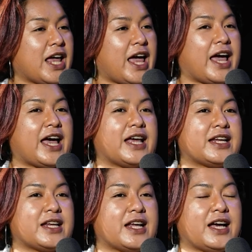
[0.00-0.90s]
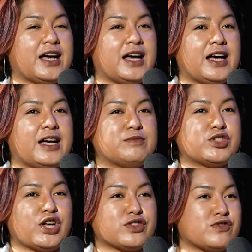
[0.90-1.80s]
and
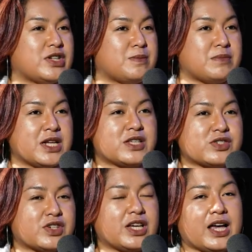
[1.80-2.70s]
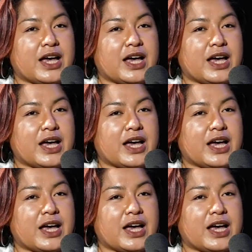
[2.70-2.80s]
she also did ministry.